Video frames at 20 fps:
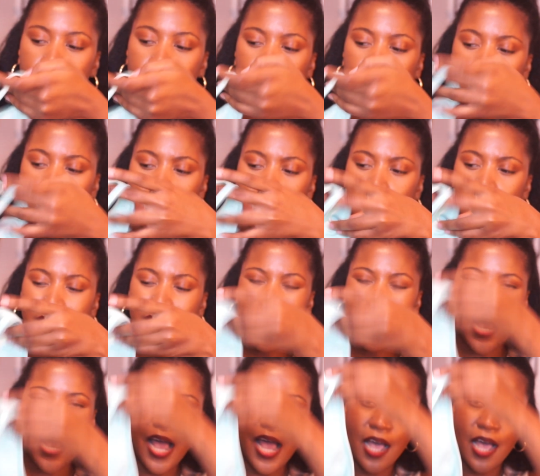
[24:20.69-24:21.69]
of
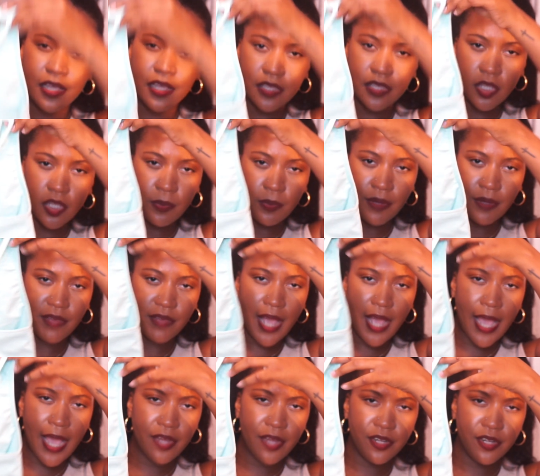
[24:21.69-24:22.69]
a little bit of a
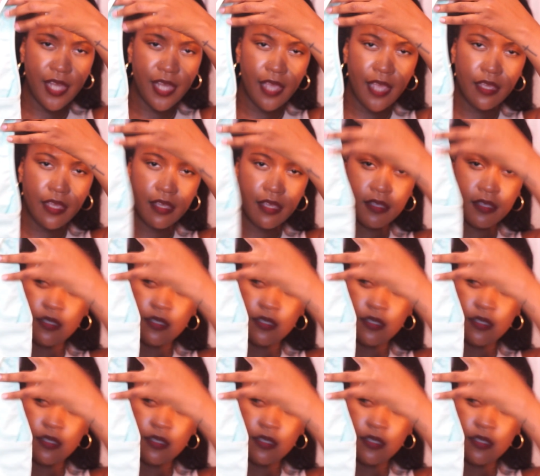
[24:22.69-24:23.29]
higher neck.